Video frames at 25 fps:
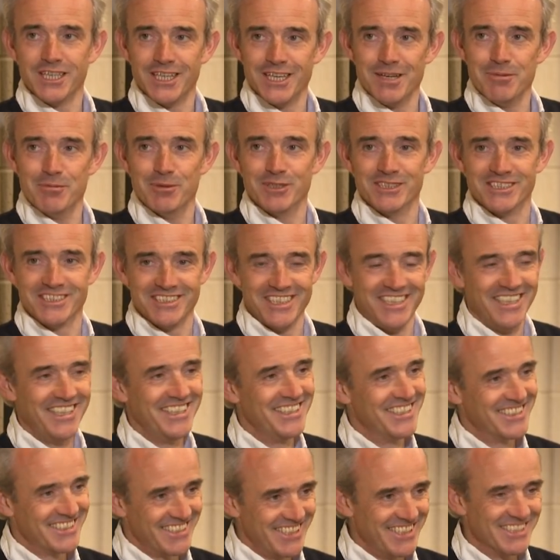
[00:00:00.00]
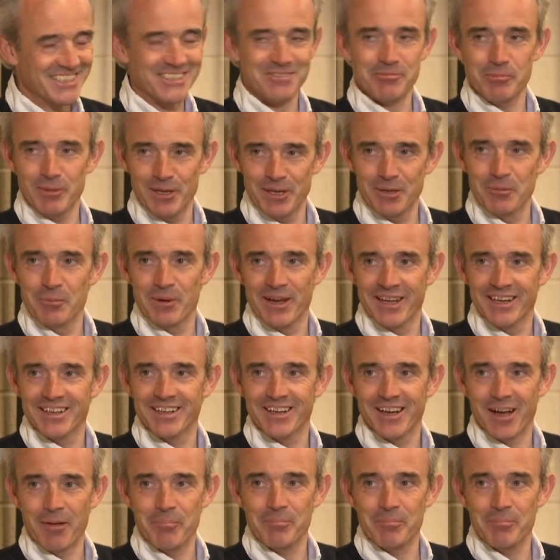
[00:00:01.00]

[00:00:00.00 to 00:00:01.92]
He was, he, this will win.